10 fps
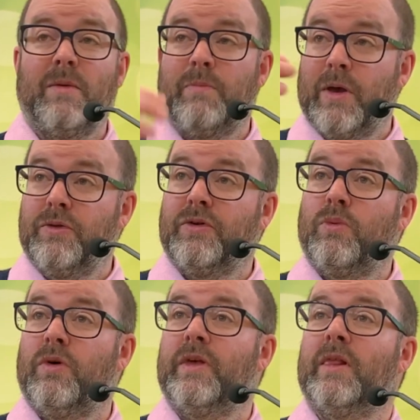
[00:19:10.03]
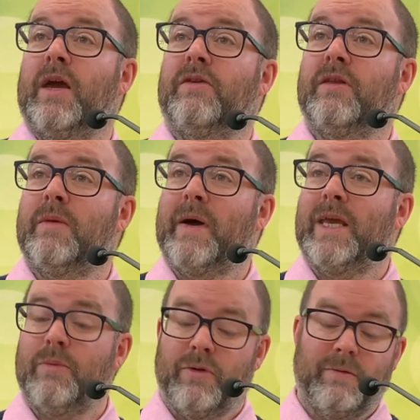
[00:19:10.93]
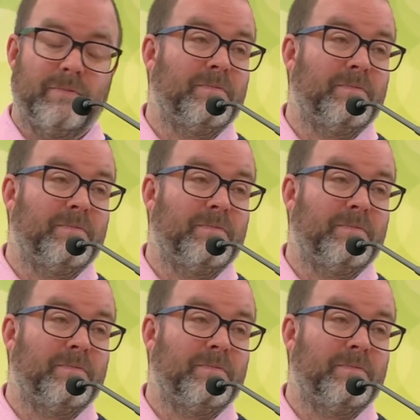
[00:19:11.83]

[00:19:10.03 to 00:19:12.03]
they built on what they learned in the Bible.